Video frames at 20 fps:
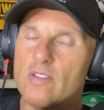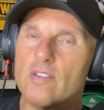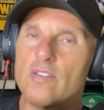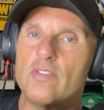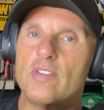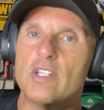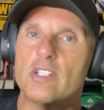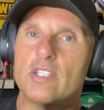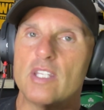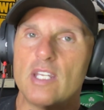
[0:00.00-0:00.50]

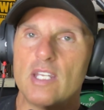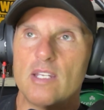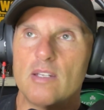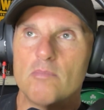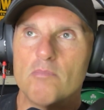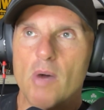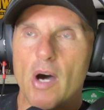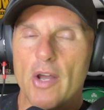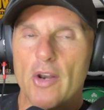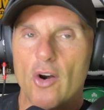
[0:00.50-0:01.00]
that the
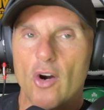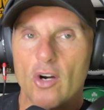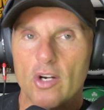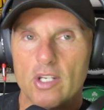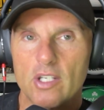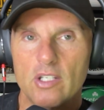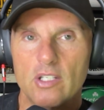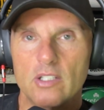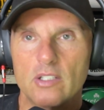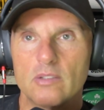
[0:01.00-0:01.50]
monarch
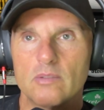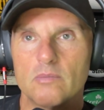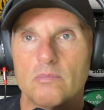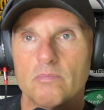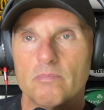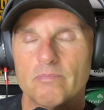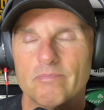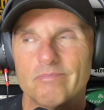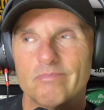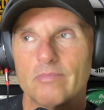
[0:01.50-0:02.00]
can
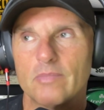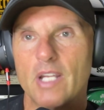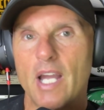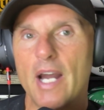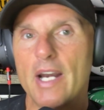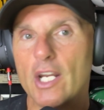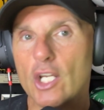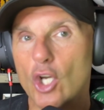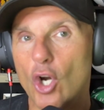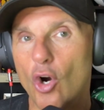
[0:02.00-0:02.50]

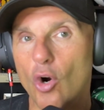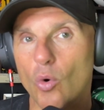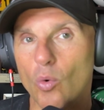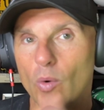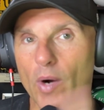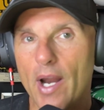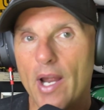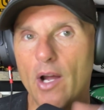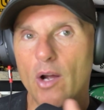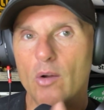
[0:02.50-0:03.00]
kind of go
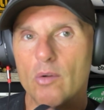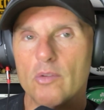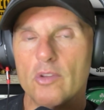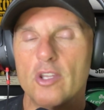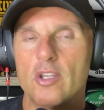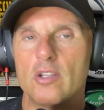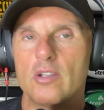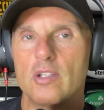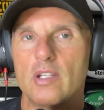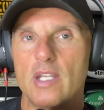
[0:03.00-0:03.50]

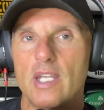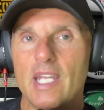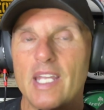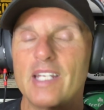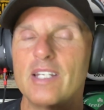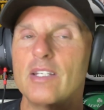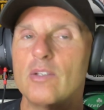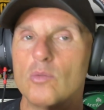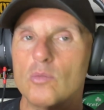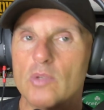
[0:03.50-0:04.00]
around
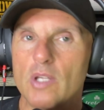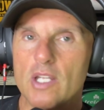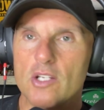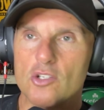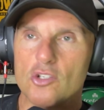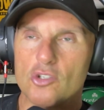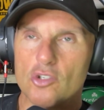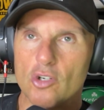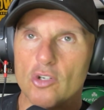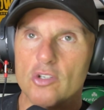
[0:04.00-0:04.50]
in
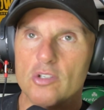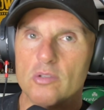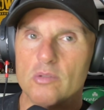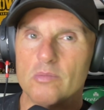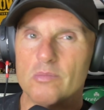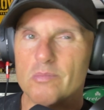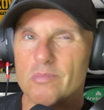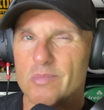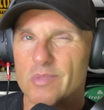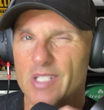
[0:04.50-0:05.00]

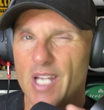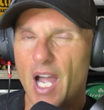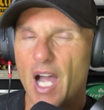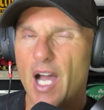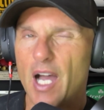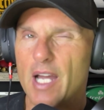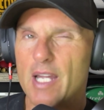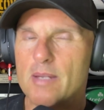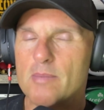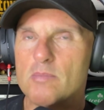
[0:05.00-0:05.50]
certain
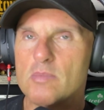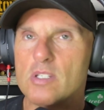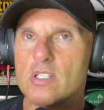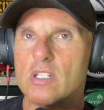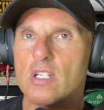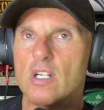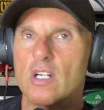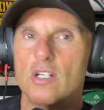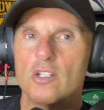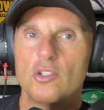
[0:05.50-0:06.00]
times
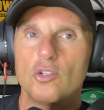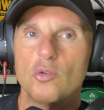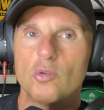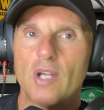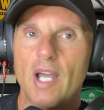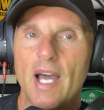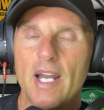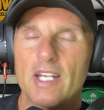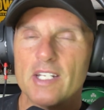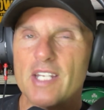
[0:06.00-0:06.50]
to
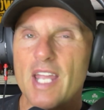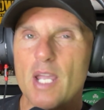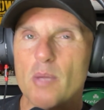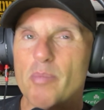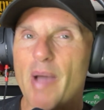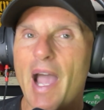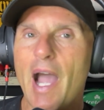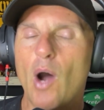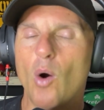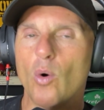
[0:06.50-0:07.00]
kind of take
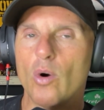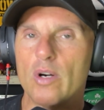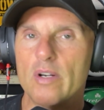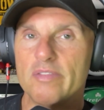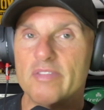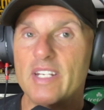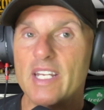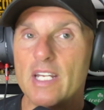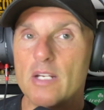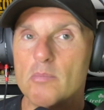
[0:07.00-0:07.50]
power
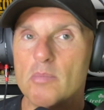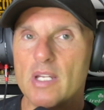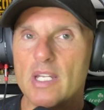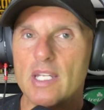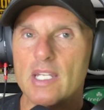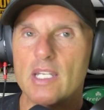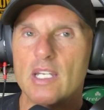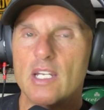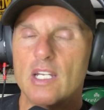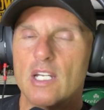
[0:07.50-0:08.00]
if need
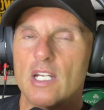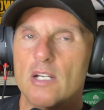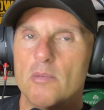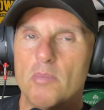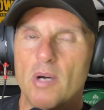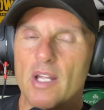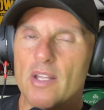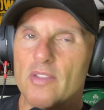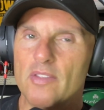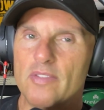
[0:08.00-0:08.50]
be,
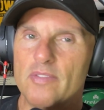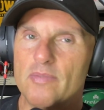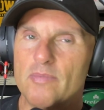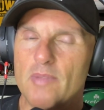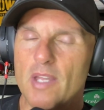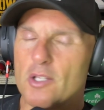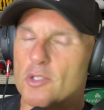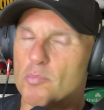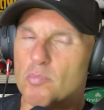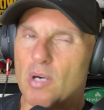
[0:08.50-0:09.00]
but
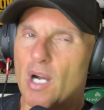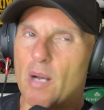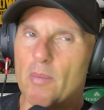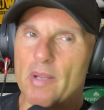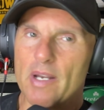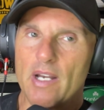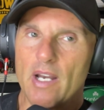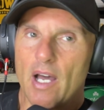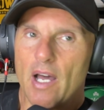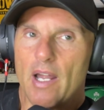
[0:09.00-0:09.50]
it's
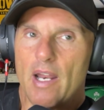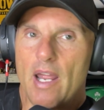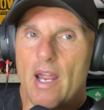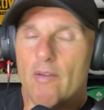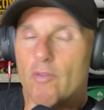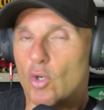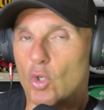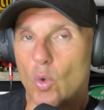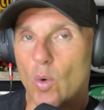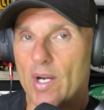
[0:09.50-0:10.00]
probably not
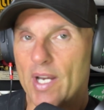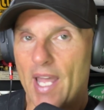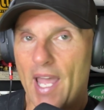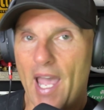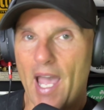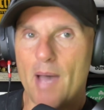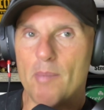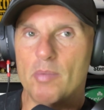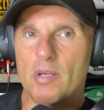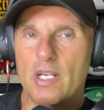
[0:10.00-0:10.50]
ever going to
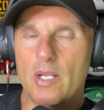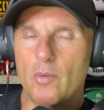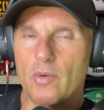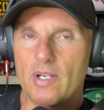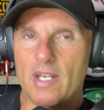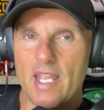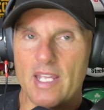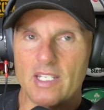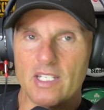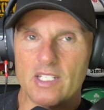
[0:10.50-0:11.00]
happen. It would
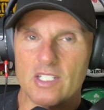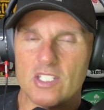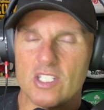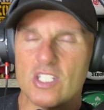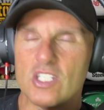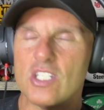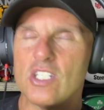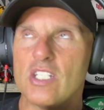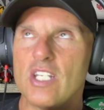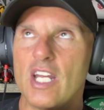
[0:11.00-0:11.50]
take
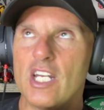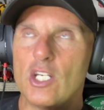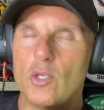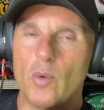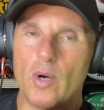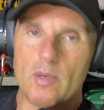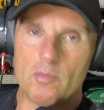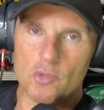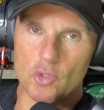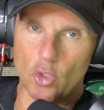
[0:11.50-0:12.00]

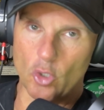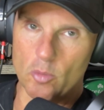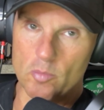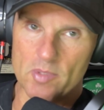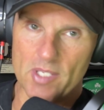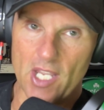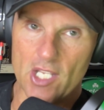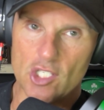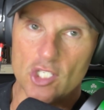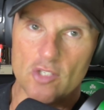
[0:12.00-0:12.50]
extenuating
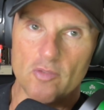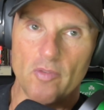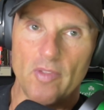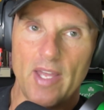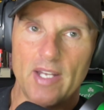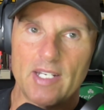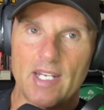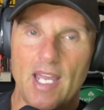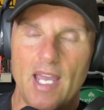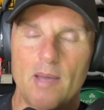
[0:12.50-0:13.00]
circumstances for
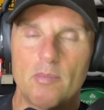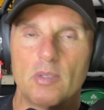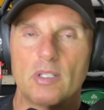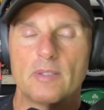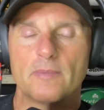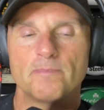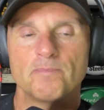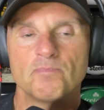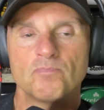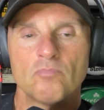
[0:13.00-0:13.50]
that to happen.
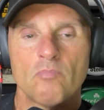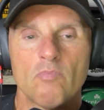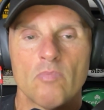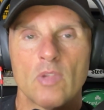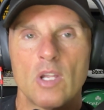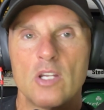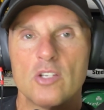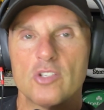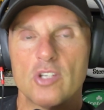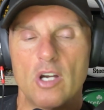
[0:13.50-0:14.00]

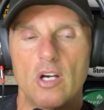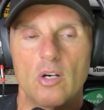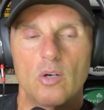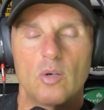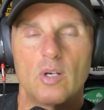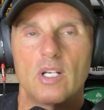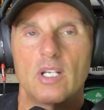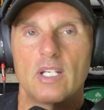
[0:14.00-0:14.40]
So